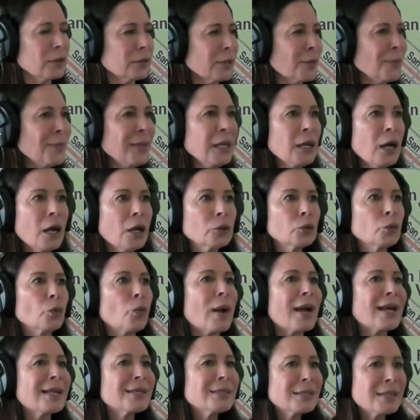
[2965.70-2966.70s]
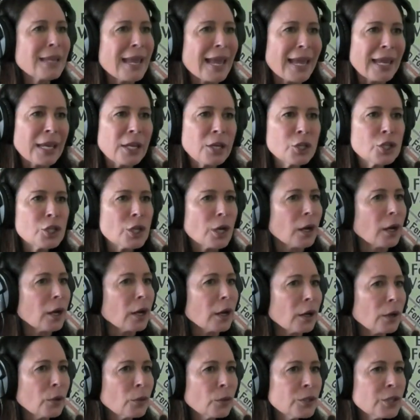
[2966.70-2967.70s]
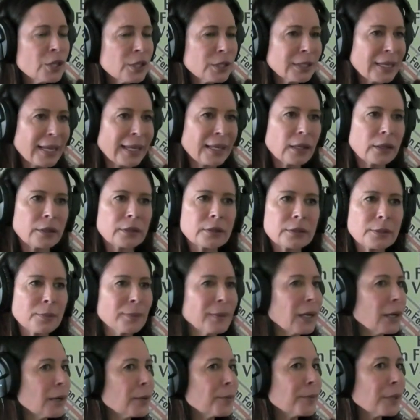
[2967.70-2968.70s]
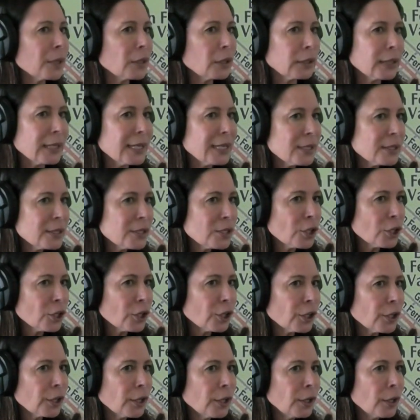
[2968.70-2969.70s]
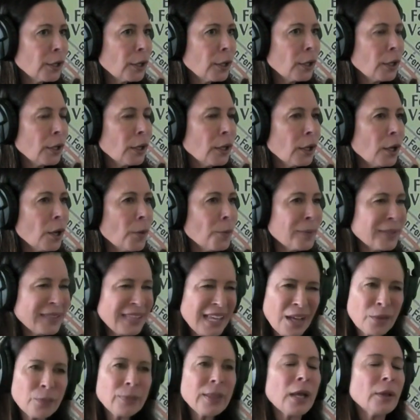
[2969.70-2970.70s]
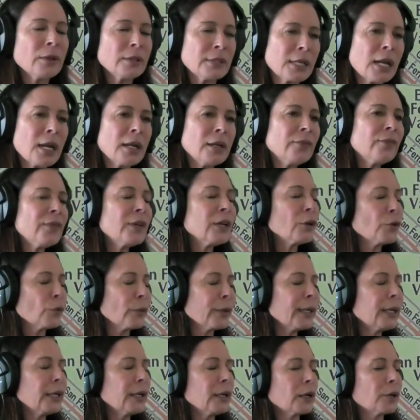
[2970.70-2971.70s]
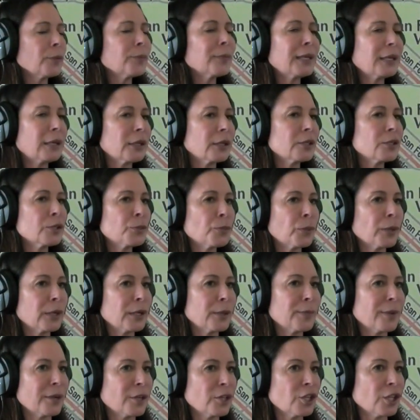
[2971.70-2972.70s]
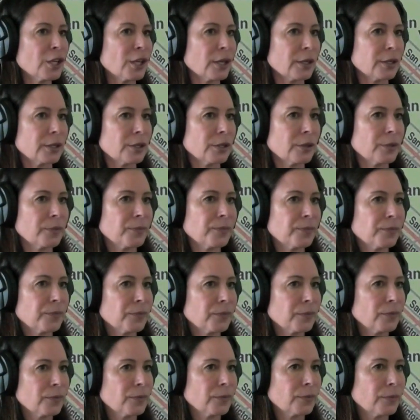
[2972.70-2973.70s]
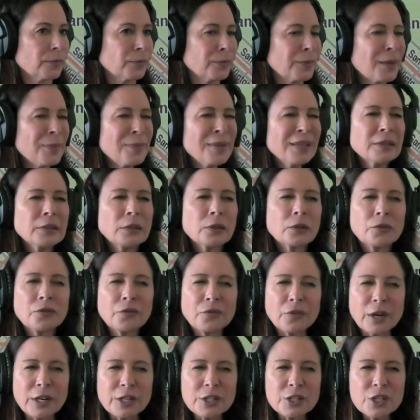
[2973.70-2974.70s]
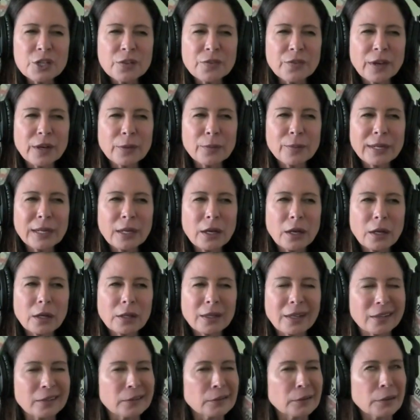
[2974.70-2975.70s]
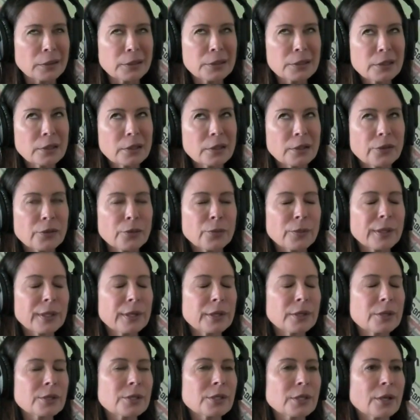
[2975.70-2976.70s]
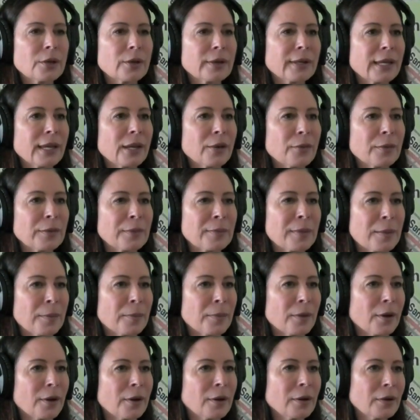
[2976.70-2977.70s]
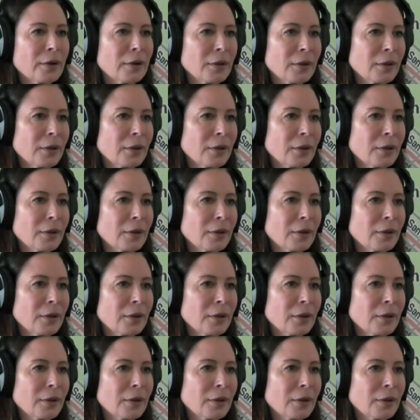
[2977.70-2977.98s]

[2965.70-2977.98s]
something called West Asia, which is like some kind of Middle Eastern. But that's kind of it. Greek and Armenian is pretty much it. Huh. Maybe a little French, if I recall. I don't know. I took it 3 years ago. I can't remember.